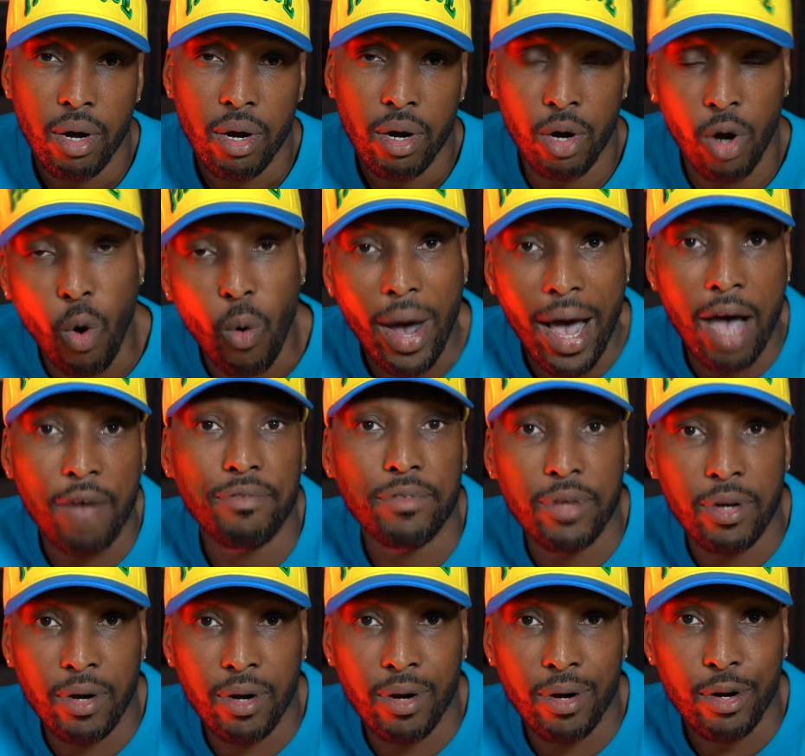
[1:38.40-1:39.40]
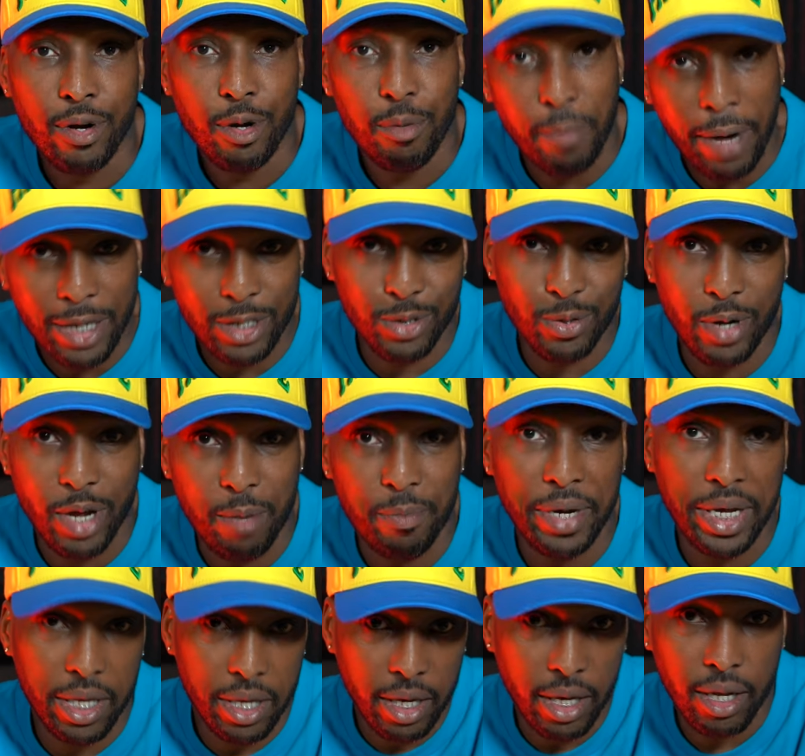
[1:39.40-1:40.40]
go after my dream
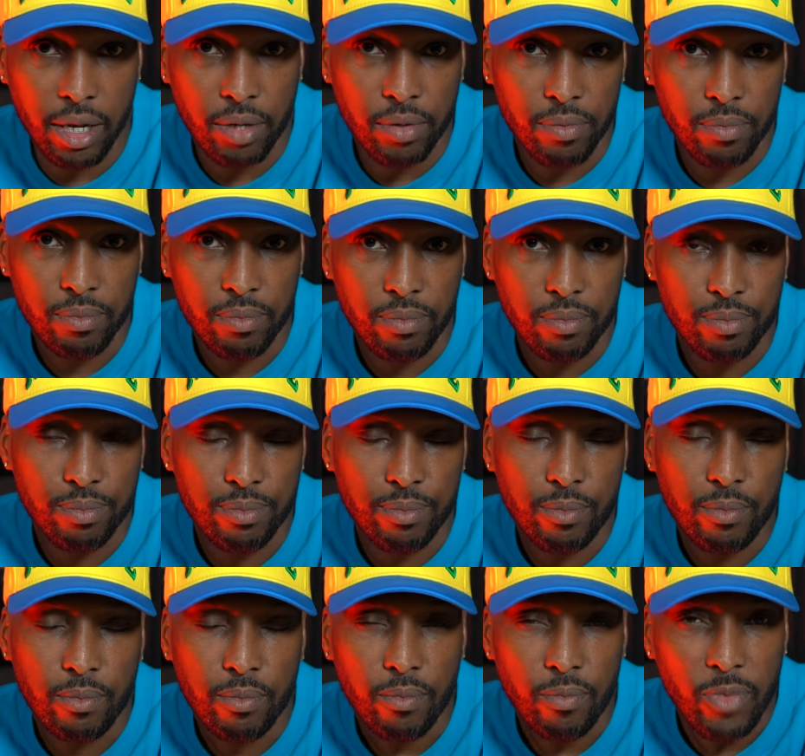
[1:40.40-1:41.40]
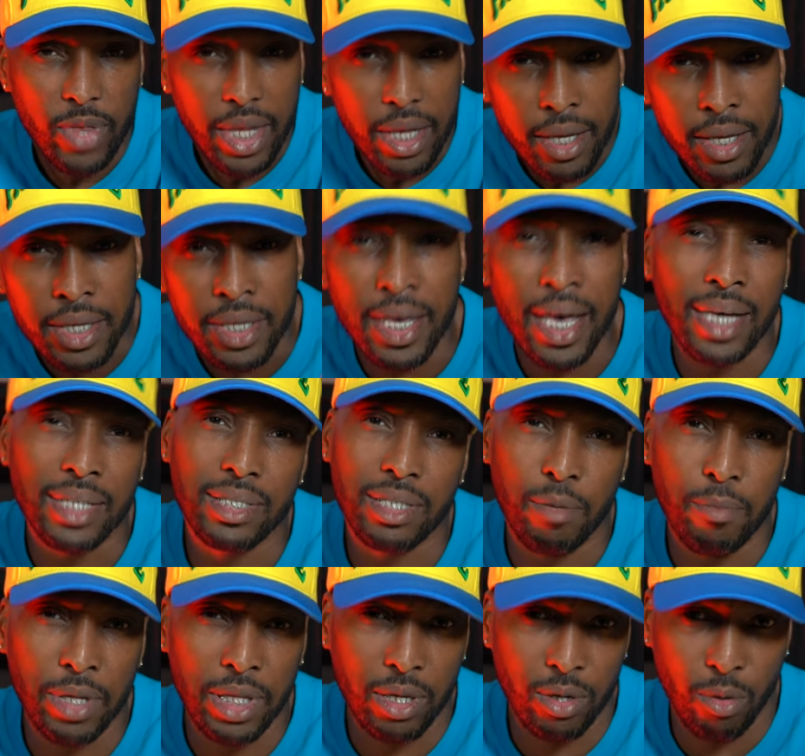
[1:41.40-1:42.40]
again? Yes,
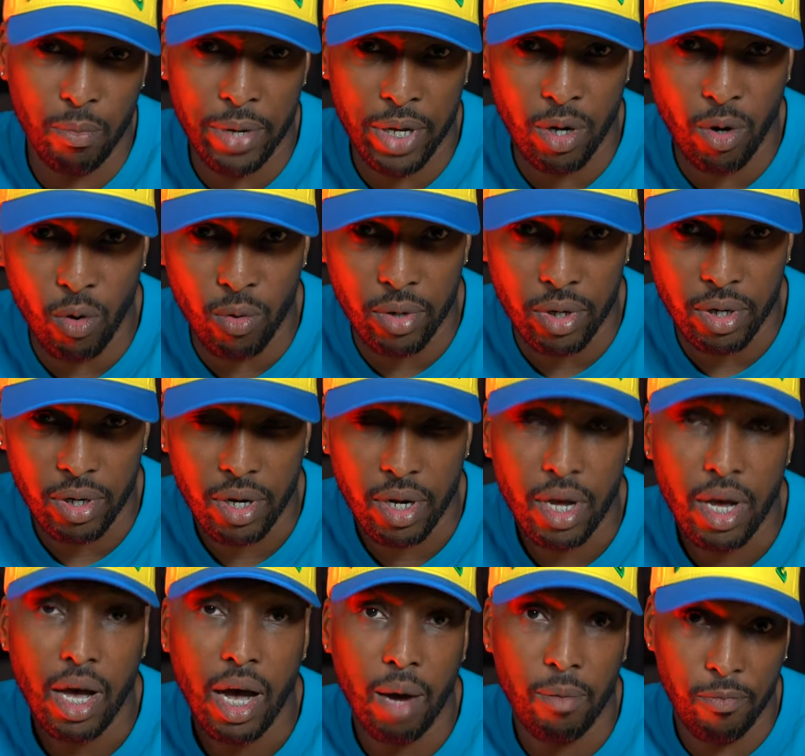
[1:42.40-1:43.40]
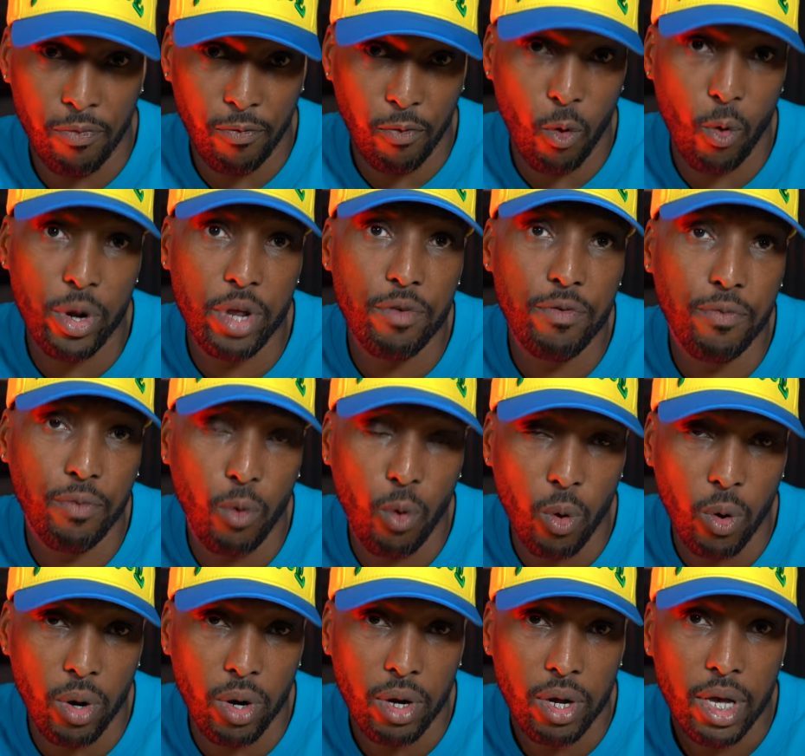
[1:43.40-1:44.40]
I'm a little bit older. I'm
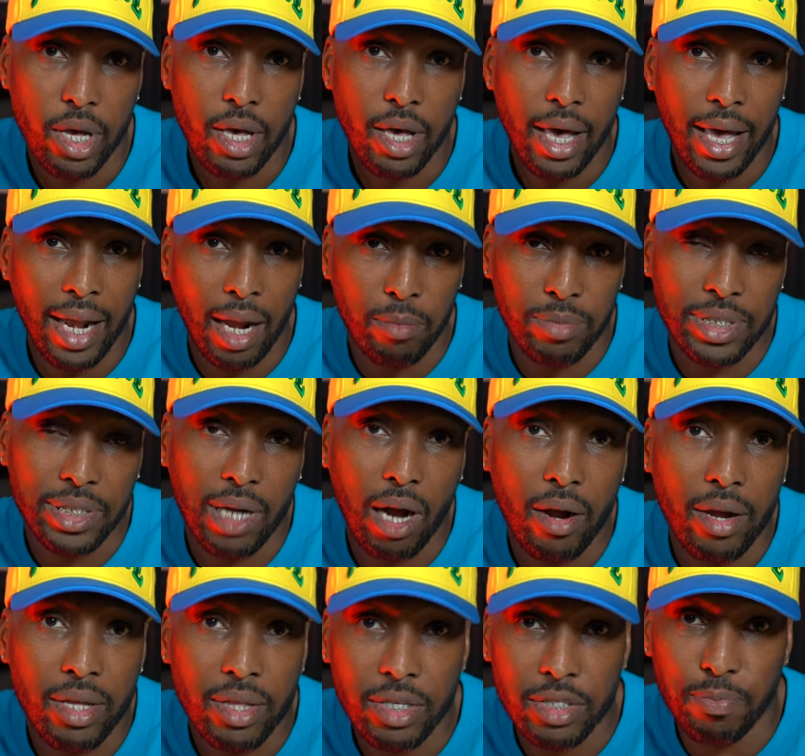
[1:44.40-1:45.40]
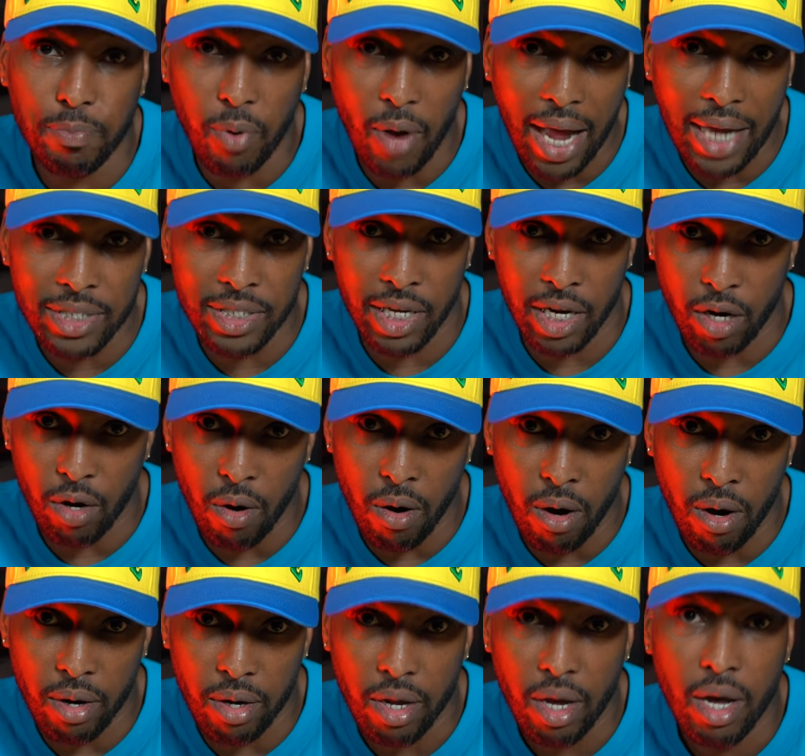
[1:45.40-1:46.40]
44 and I'm starting this project
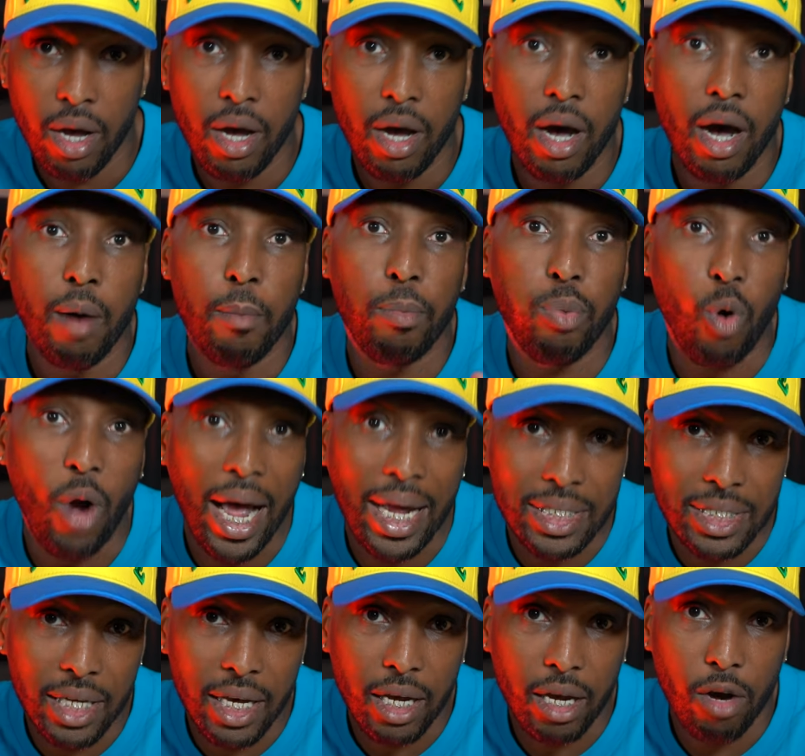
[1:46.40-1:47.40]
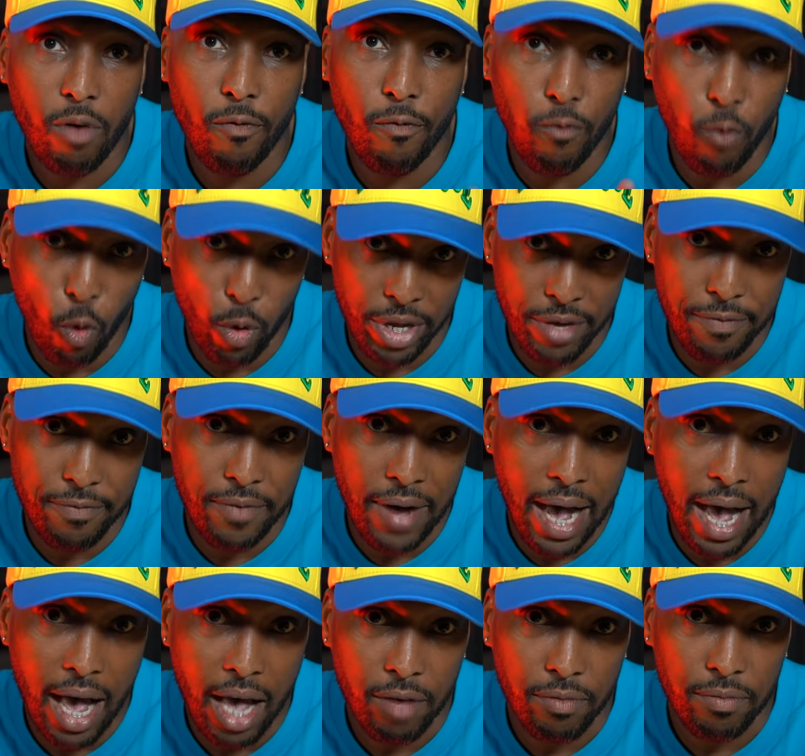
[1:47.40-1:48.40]
called Project
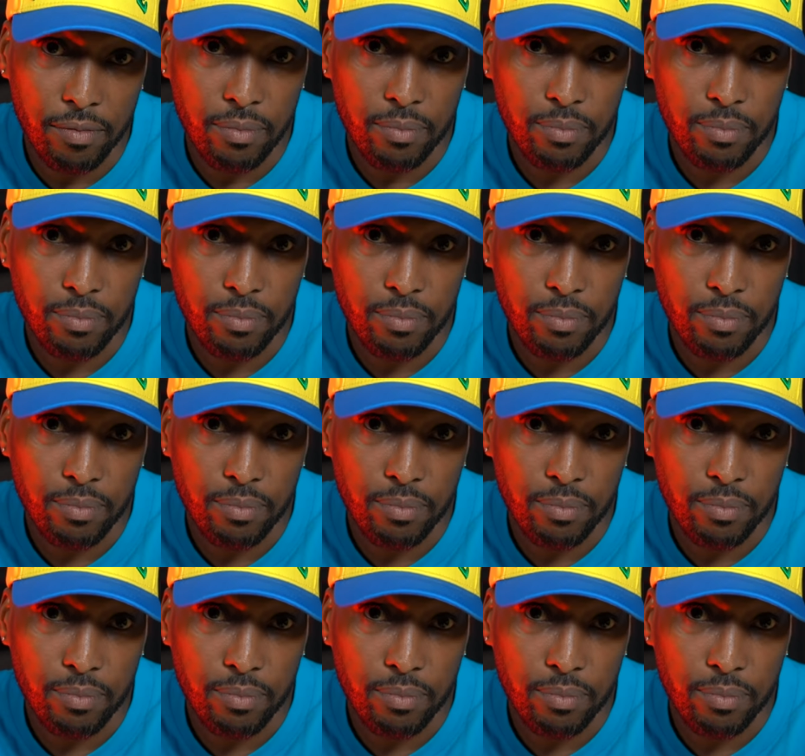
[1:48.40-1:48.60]
45.